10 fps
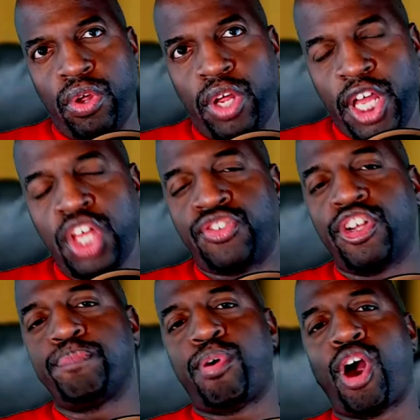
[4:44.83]

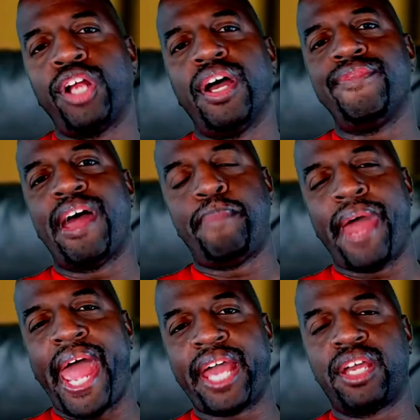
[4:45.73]
eastern part of that
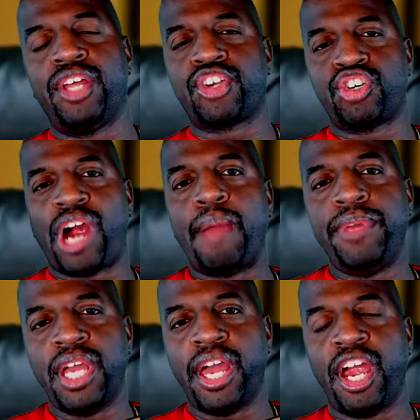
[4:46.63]
back, is
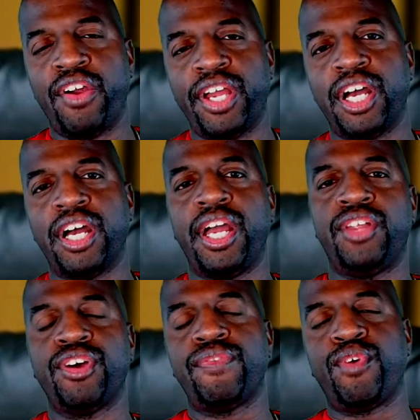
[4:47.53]
Crimea area, and
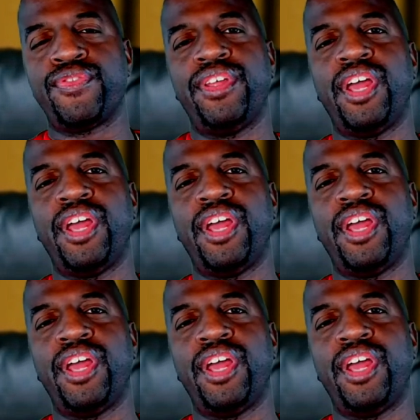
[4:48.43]
so forth.